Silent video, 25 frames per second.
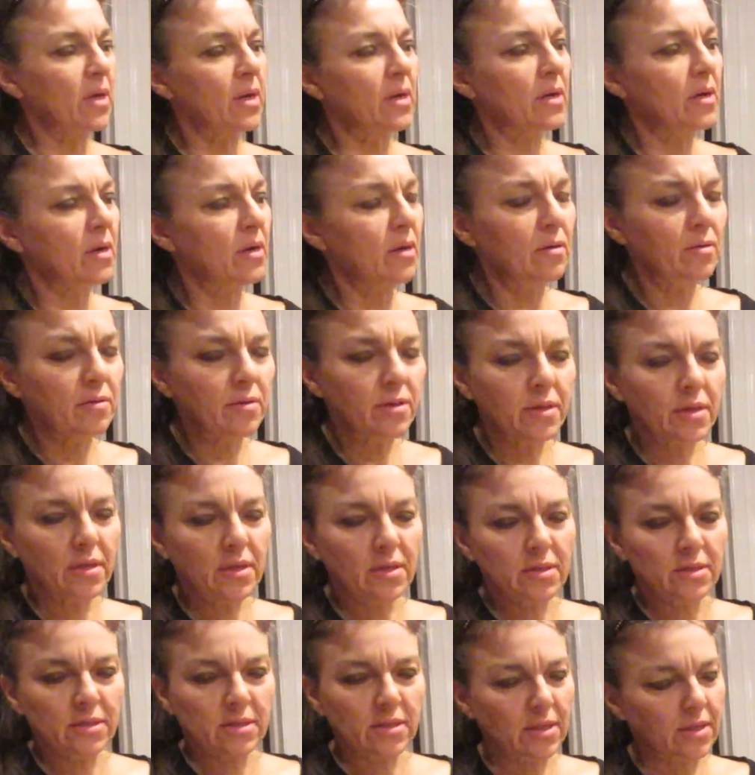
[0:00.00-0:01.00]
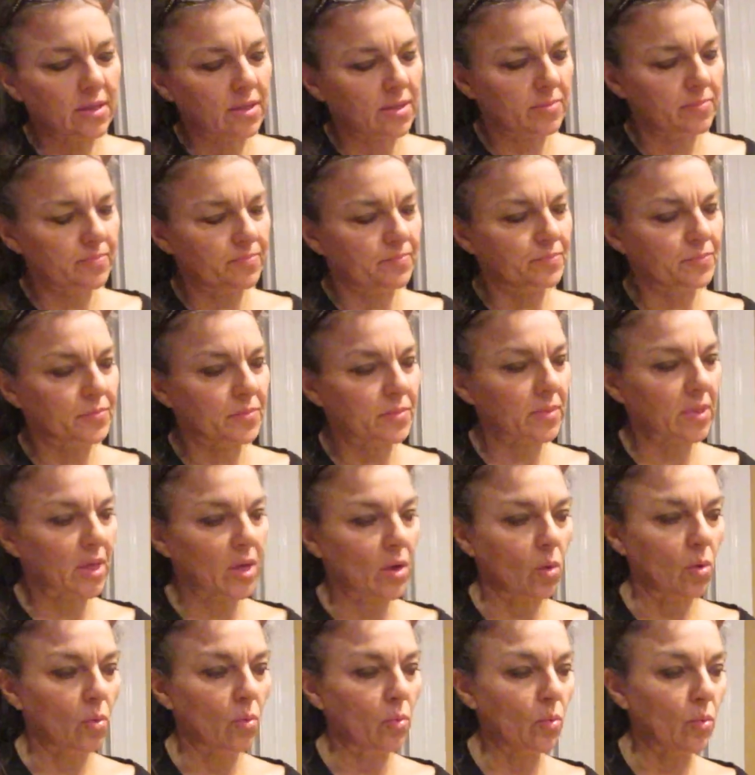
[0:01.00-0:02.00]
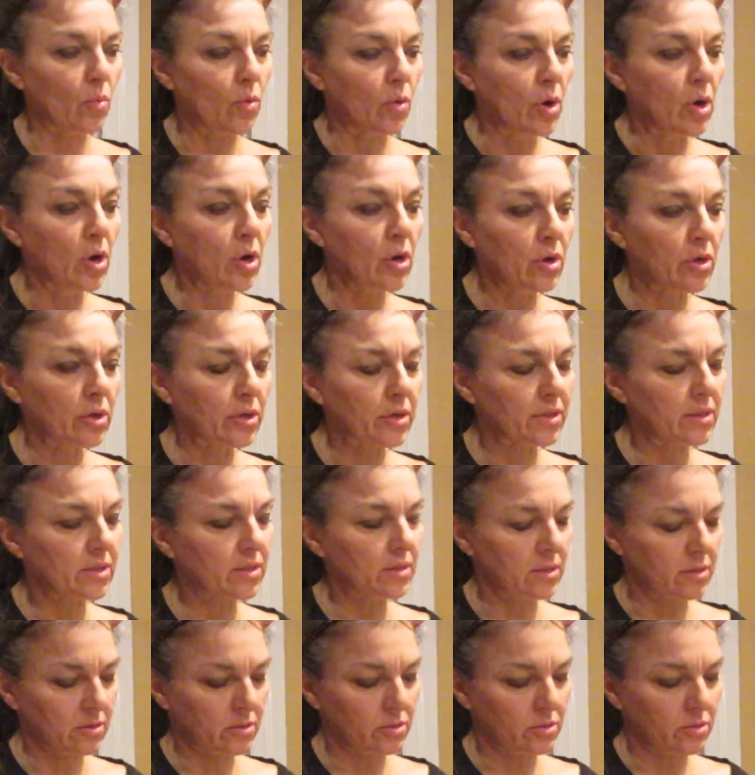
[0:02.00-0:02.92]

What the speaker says: got all these hooks